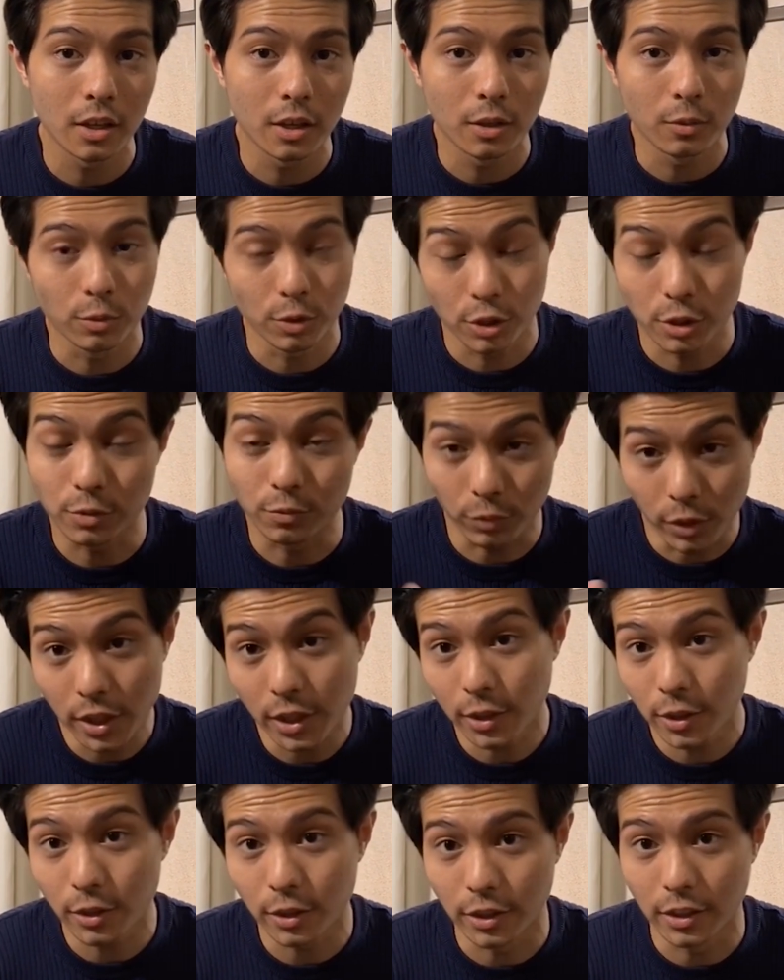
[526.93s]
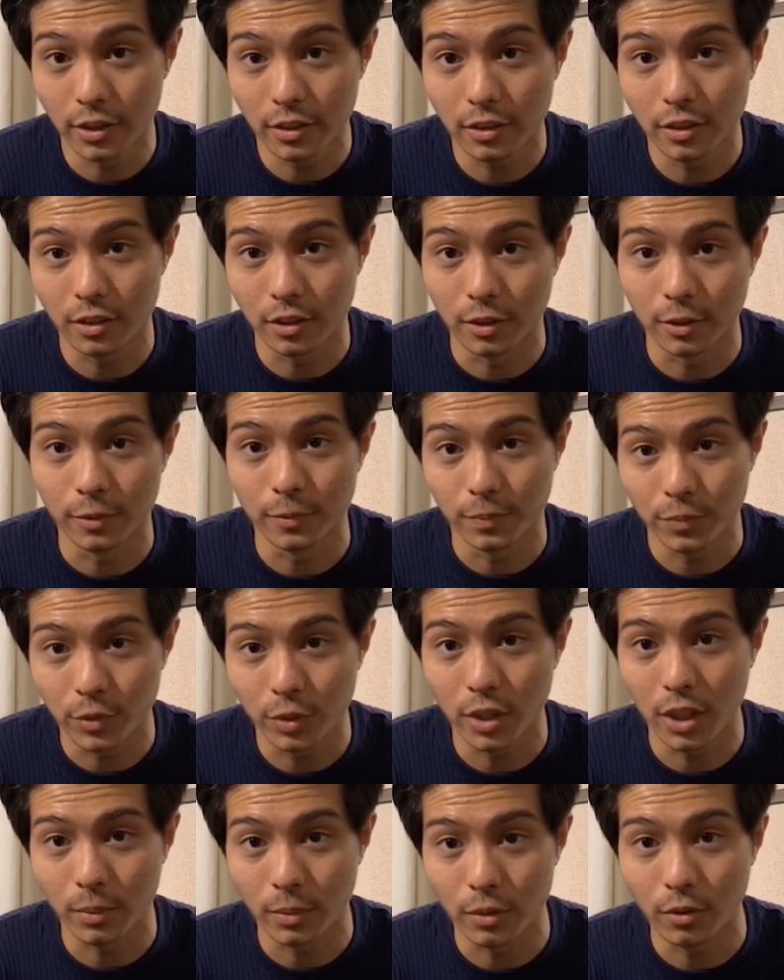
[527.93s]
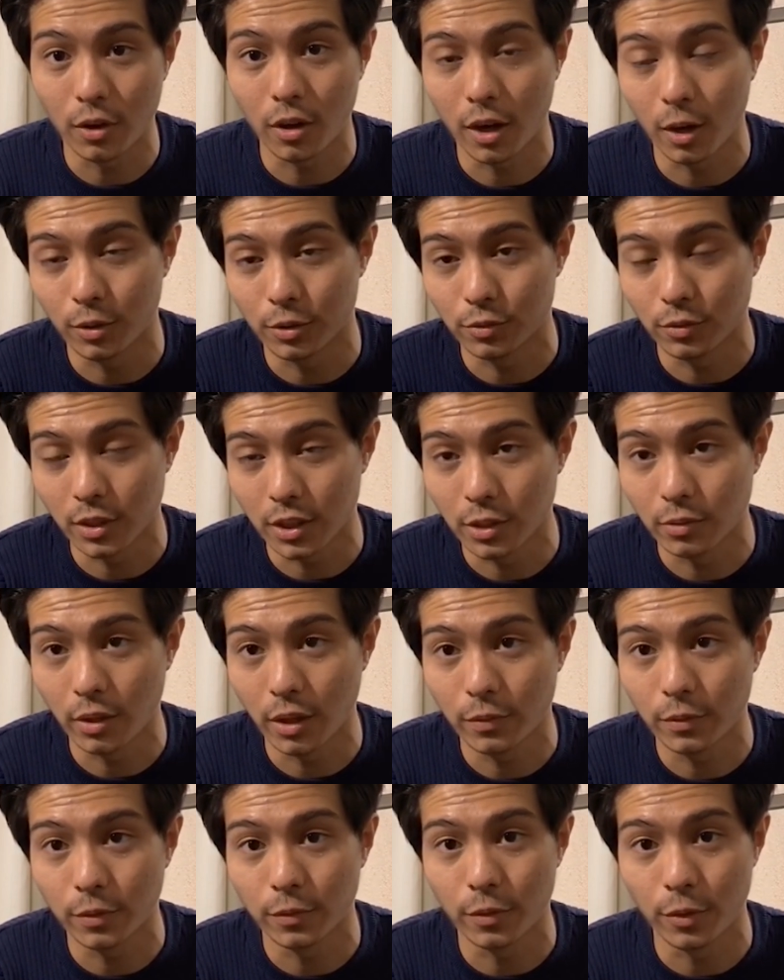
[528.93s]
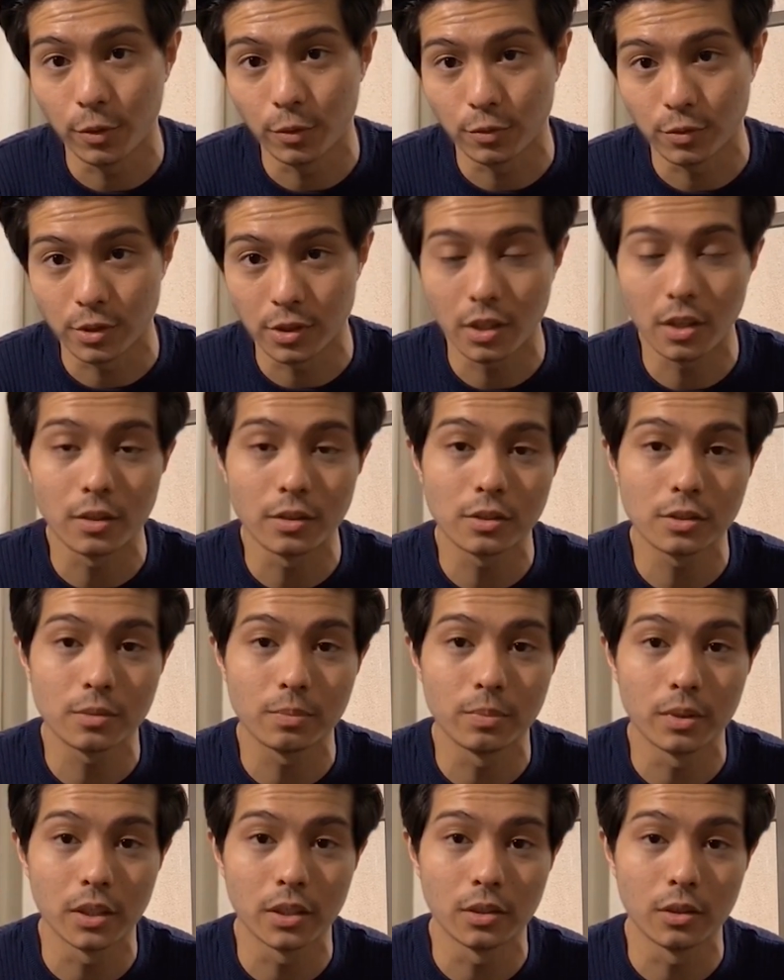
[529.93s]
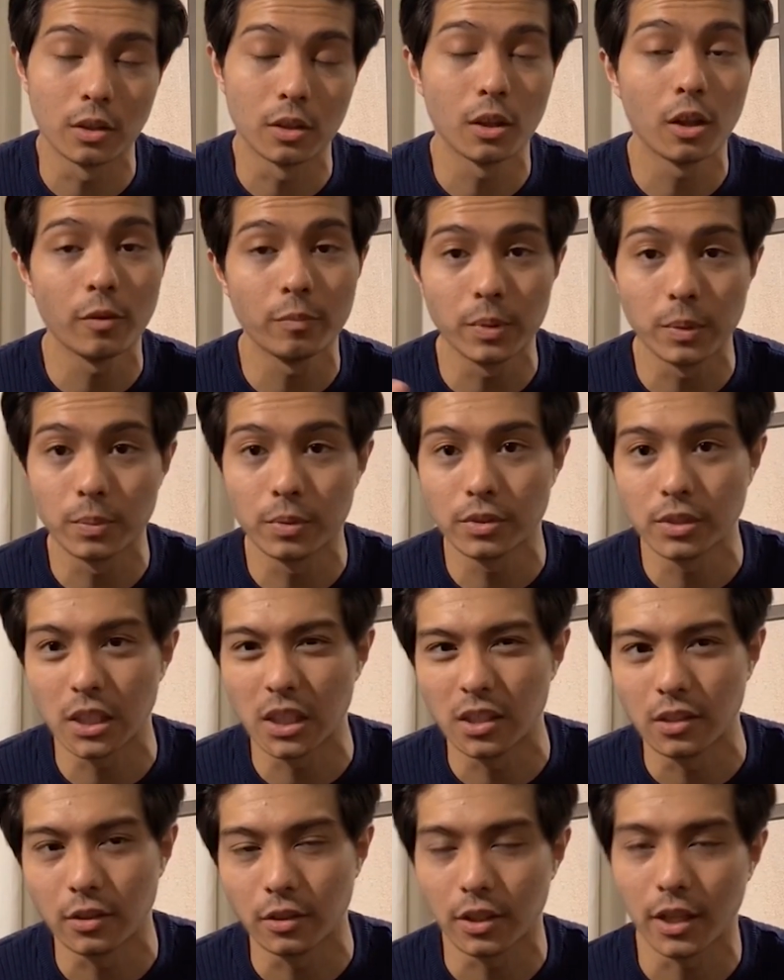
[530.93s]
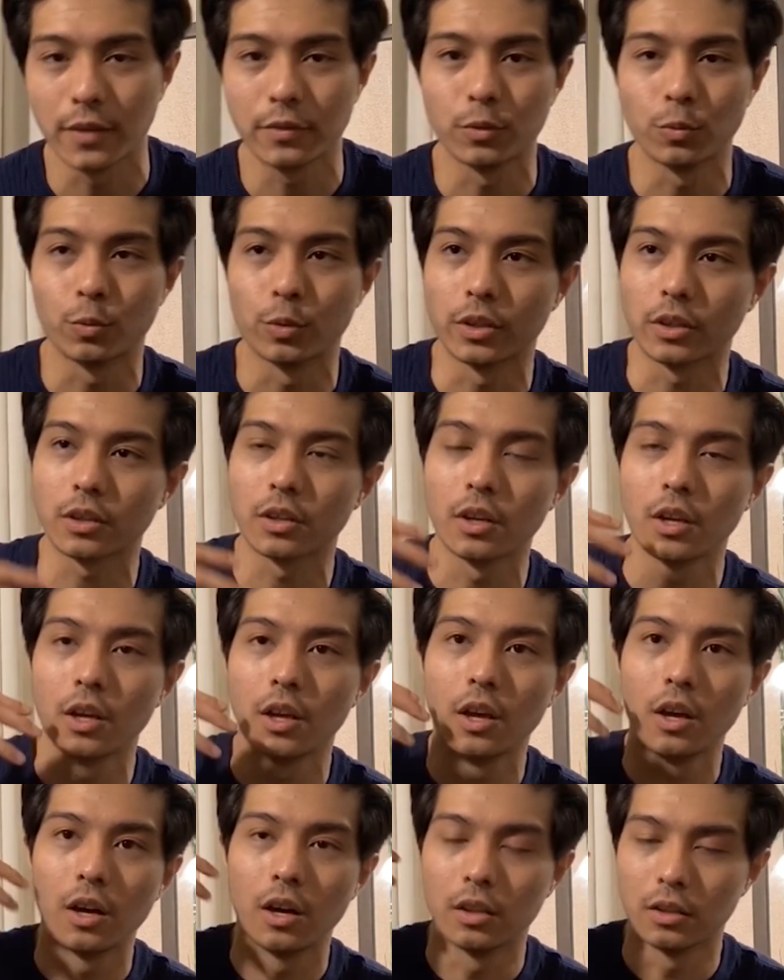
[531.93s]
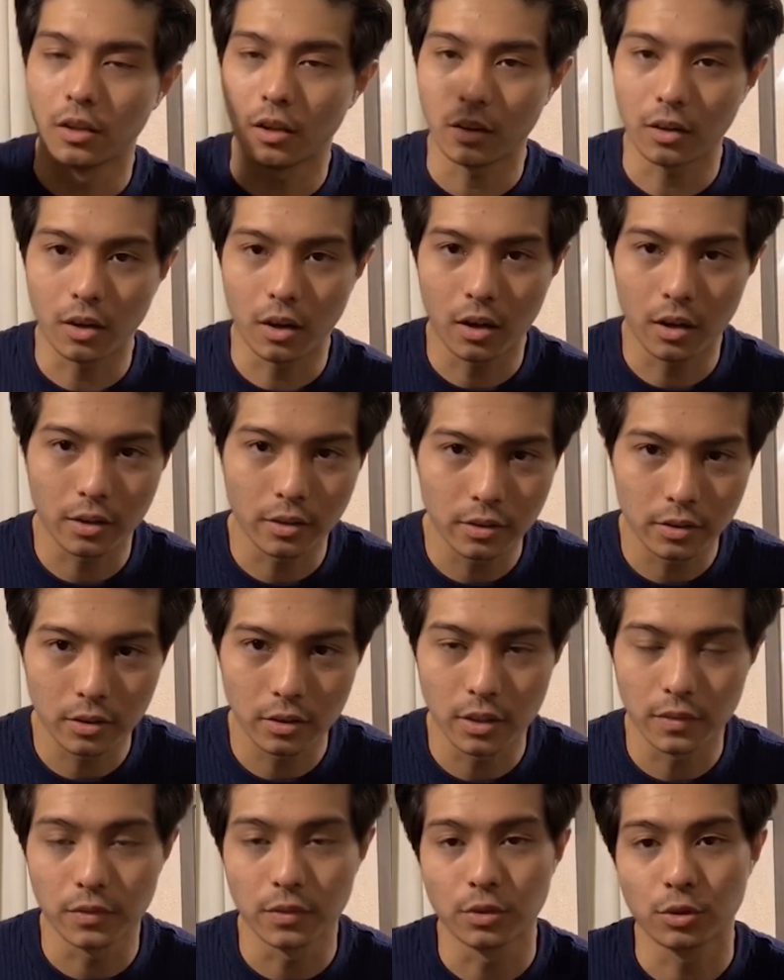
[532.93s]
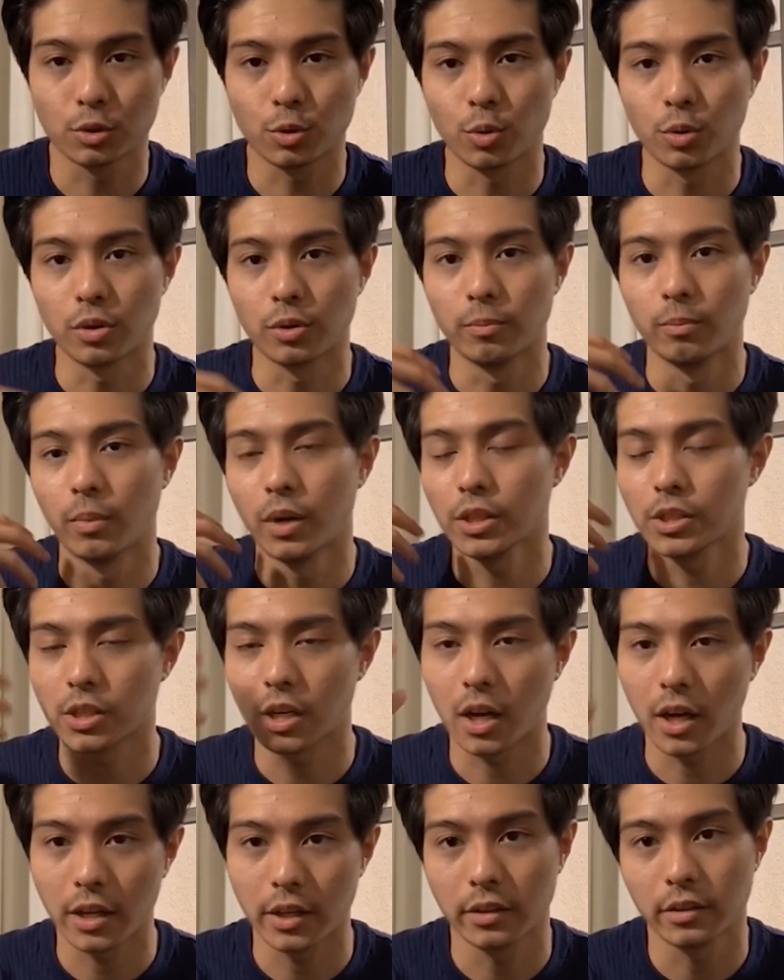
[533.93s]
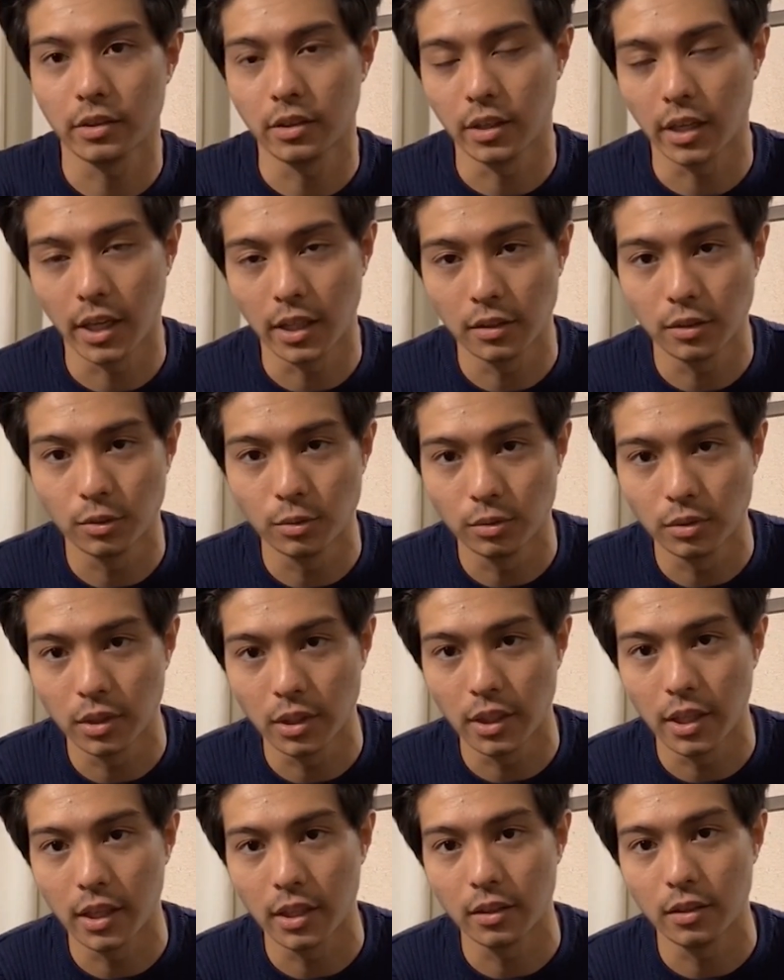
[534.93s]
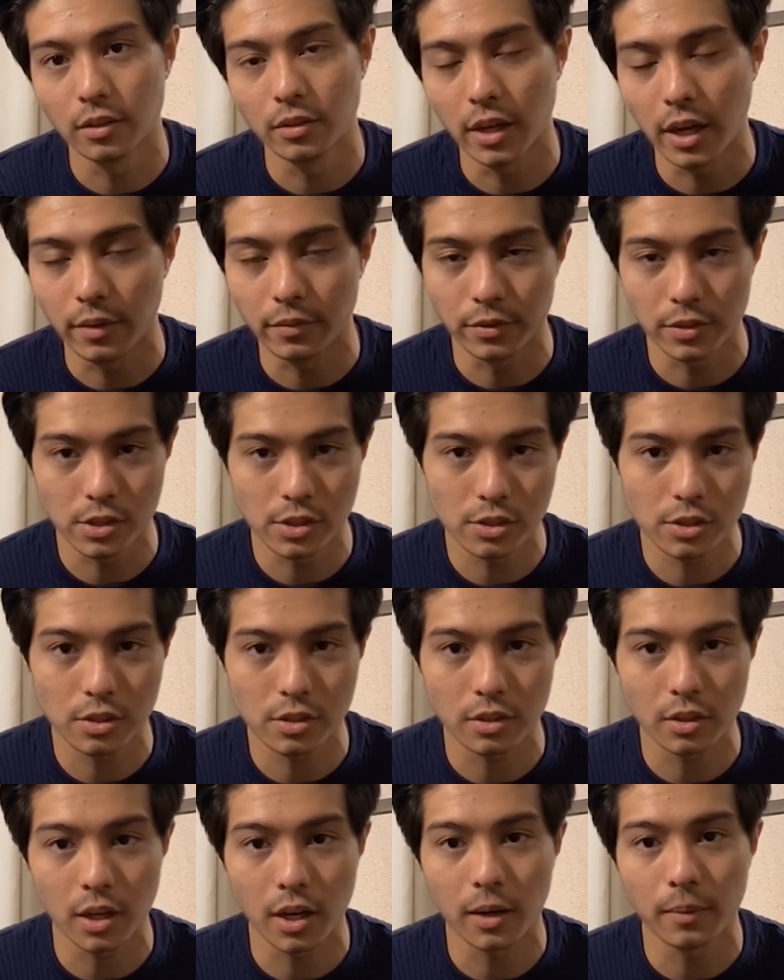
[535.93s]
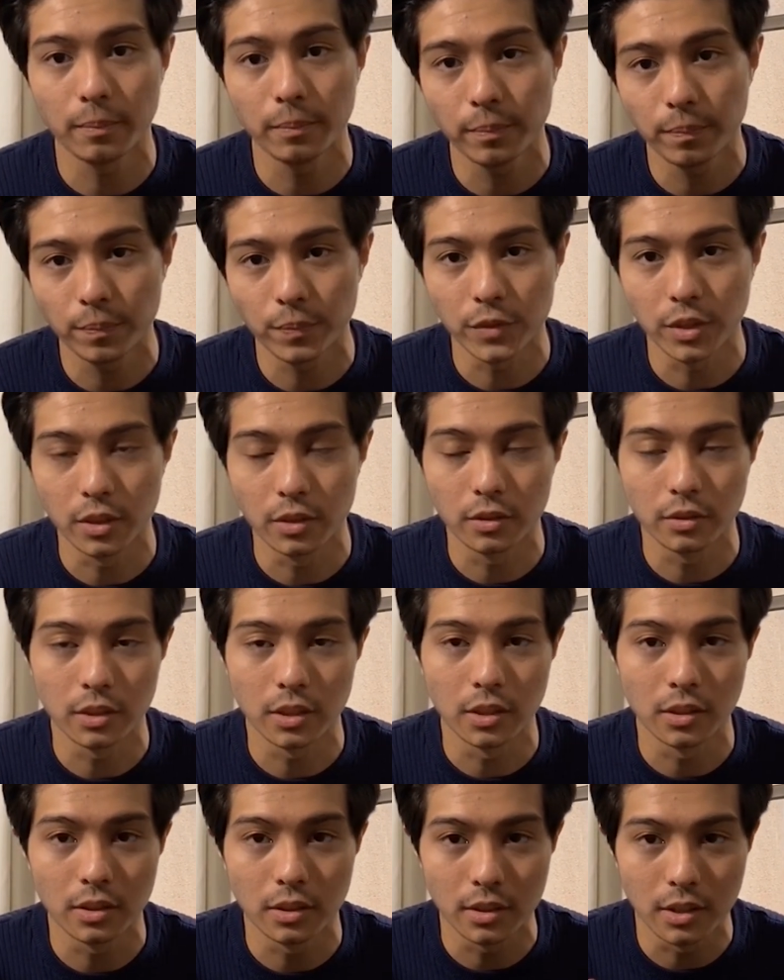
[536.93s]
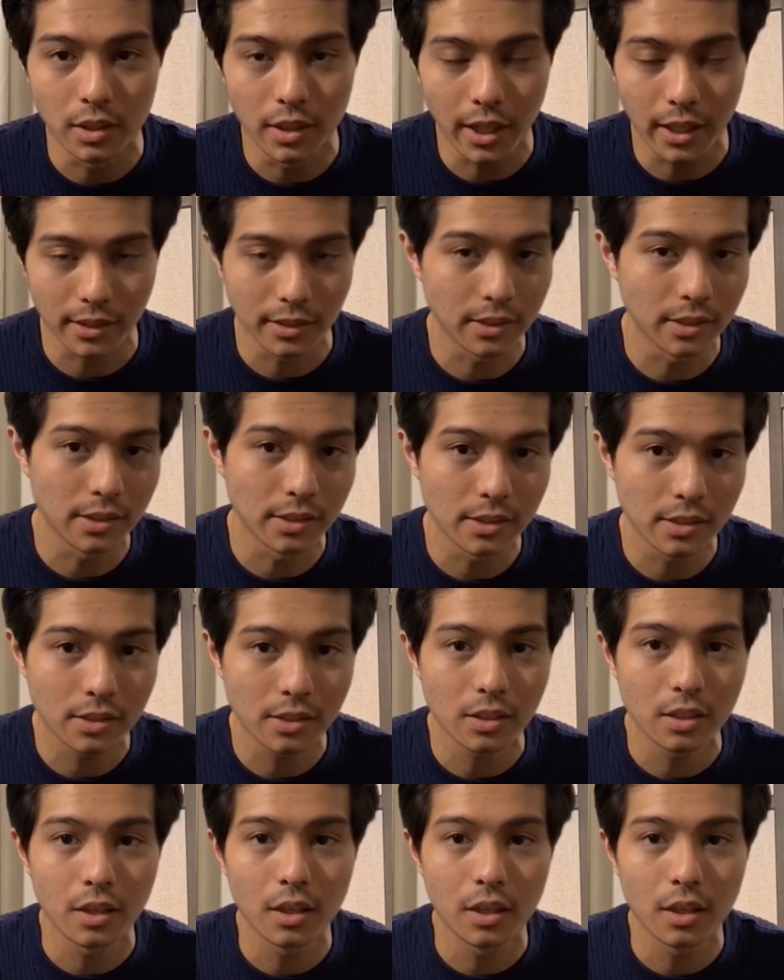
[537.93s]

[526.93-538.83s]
which is really good, Don't get me wrong, I was really grateful for those results. But, a lot of people say, you have to work a lot harder, you have to score much higher in the A2 to get your average up, into the 90s.